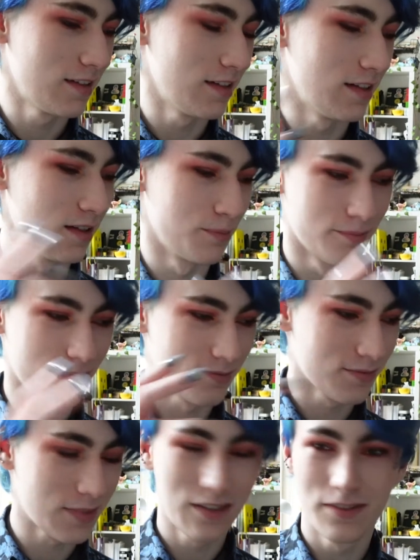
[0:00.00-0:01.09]
um,
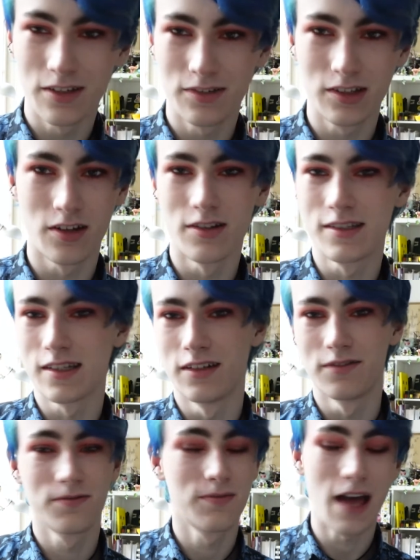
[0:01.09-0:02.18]
50 euros of
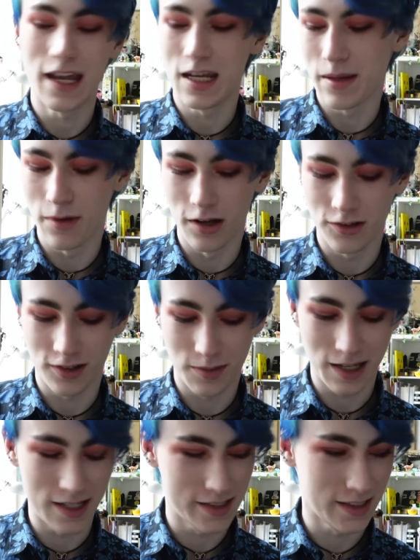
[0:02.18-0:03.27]
anime merch, I'm
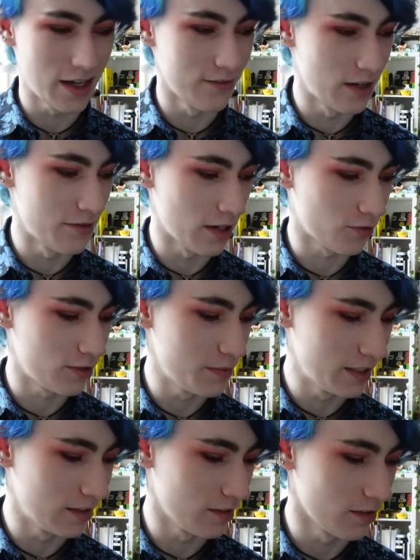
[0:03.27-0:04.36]
guessing. I've never actually
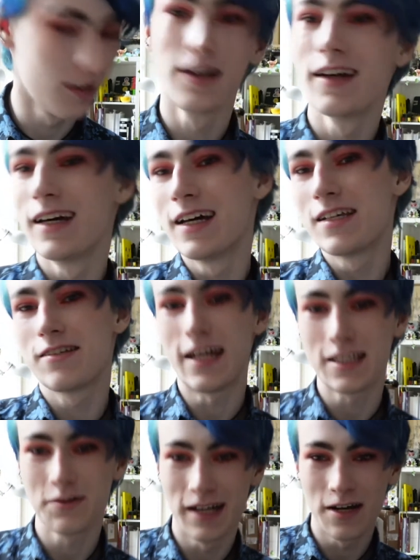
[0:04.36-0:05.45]
been there. So
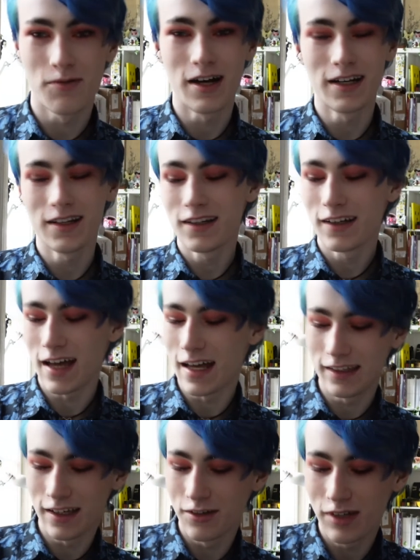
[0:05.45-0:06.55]
that's what I won
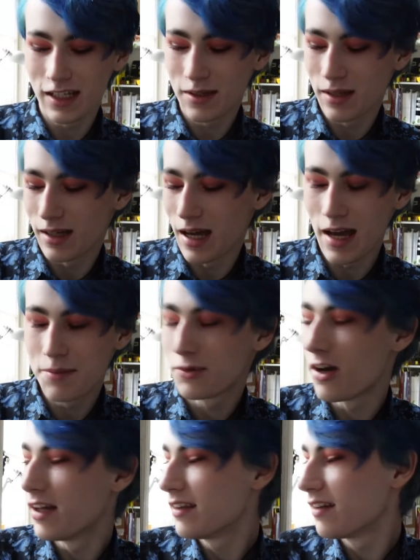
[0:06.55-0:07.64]
and I really I
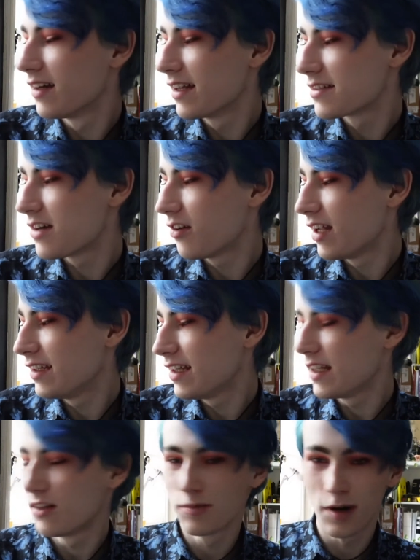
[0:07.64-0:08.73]
turned the illustration I did
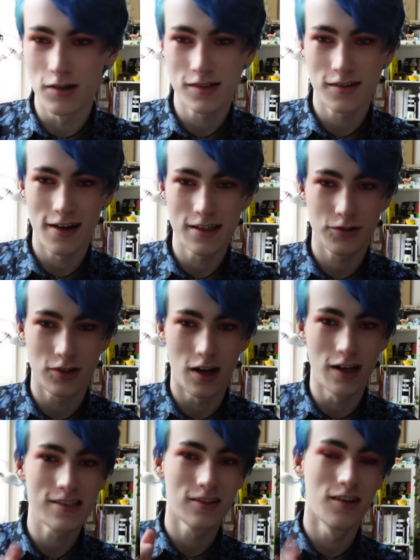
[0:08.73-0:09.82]
into postcards which will
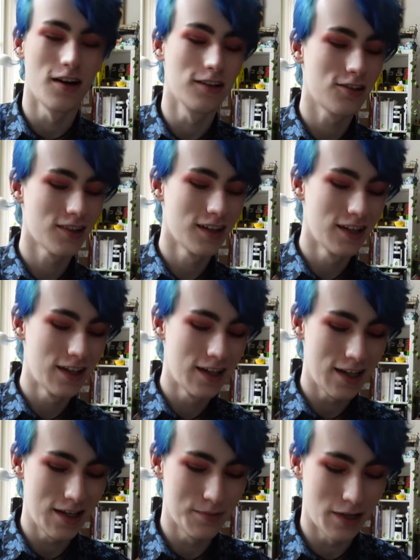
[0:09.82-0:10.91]
also launch
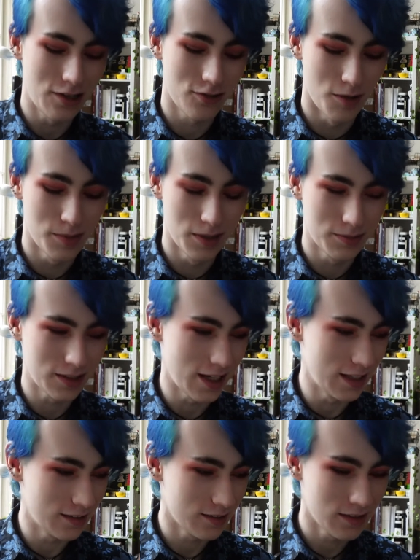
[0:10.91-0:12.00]
in my shop
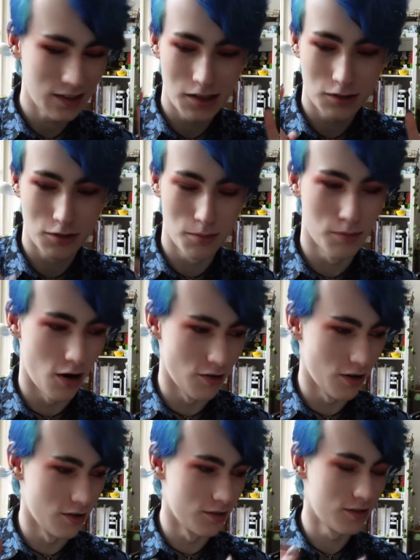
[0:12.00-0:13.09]
update
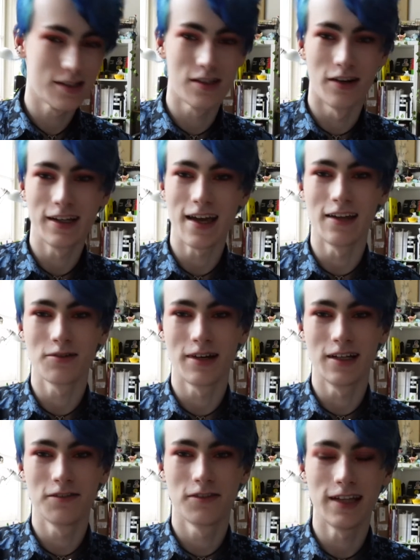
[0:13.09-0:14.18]
tomorrow so I can't
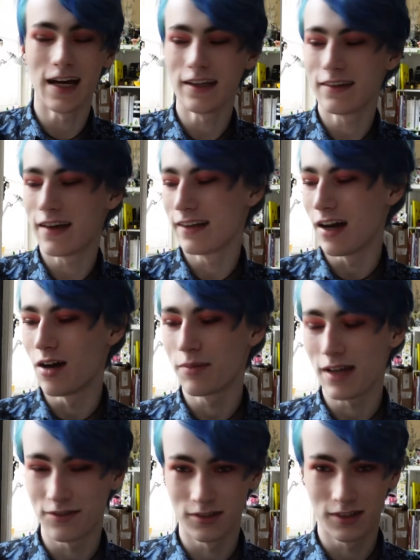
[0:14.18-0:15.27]
wait for that and now I
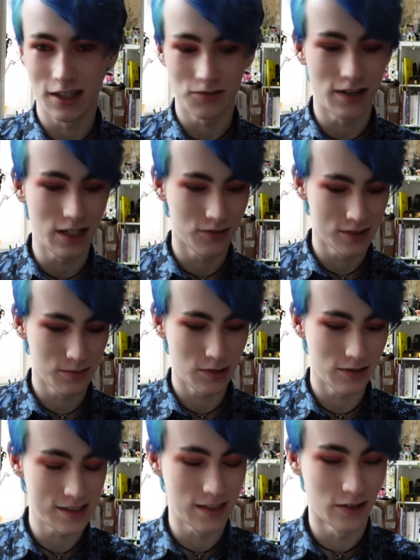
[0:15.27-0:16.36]
have to get ready for some
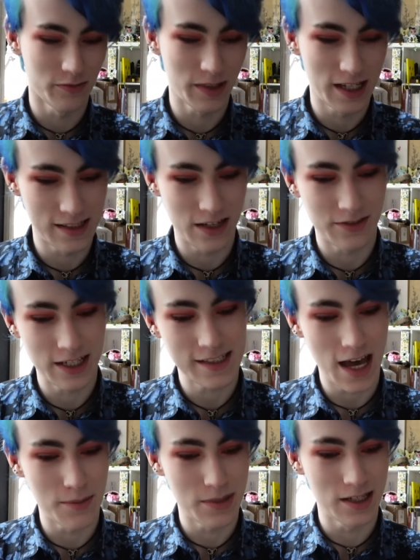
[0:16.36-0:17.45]
uni stuff because I have an
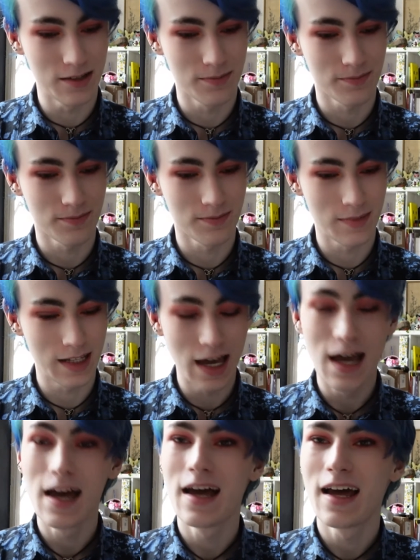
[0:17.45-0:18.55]
exam in
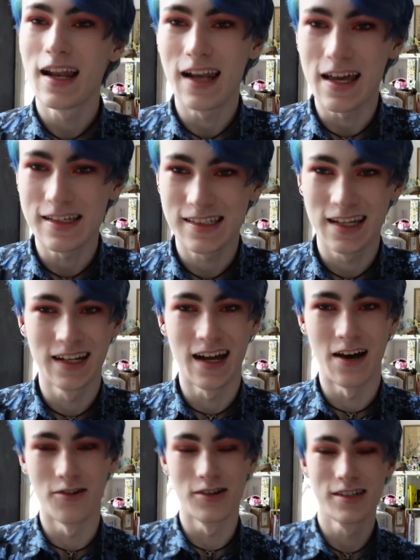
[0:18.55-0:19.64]
less than an
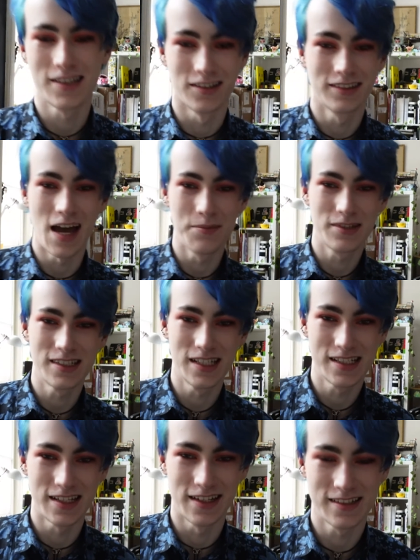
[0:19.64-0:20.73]
hour so time to still
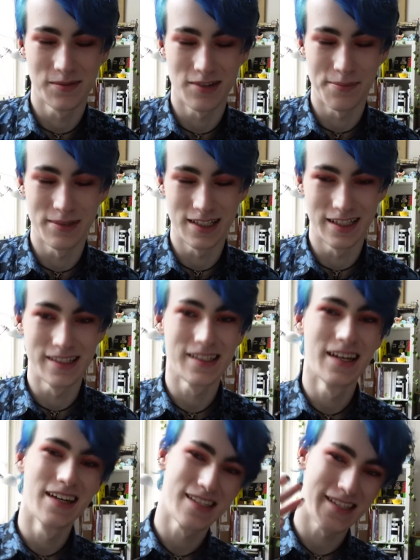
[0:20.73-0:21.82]
study some Japanese
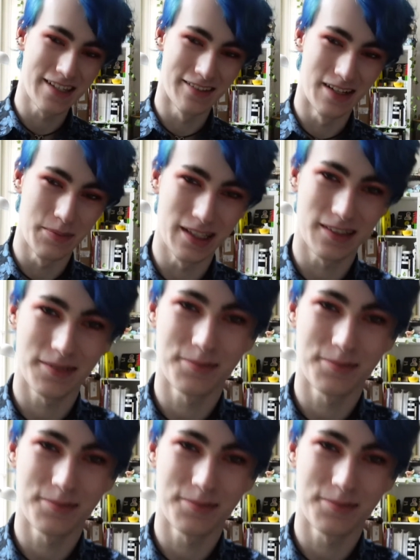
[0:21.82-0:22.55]
see you in a bit